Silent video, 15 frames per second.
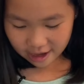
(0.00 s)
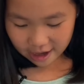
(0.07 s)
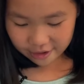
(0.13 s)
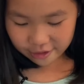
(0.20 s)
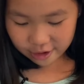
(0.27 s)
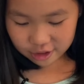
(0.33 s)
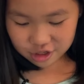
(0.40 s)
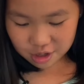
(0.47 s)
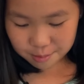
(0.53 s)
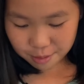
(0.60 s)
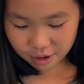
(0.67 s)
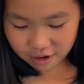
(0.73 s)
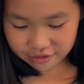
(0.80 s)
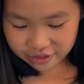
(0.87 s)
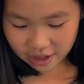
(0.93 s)
There's a
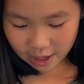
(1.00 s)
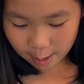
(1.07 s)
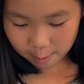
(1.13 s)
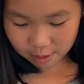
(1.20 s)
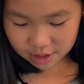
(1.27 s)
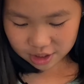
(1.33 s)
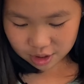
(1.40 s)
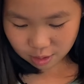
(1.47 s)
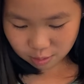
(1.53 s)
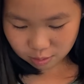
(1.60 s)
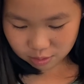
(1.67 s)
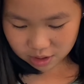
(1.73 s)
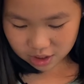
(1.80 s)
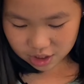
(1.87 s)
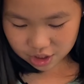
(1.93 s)
part that I want to
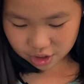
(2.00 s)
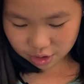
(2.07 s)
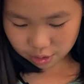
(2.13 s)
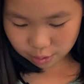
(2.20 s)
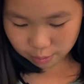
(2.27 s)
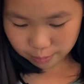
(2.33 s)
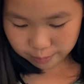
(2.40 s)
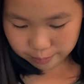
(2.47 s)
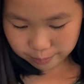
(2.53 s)
read to you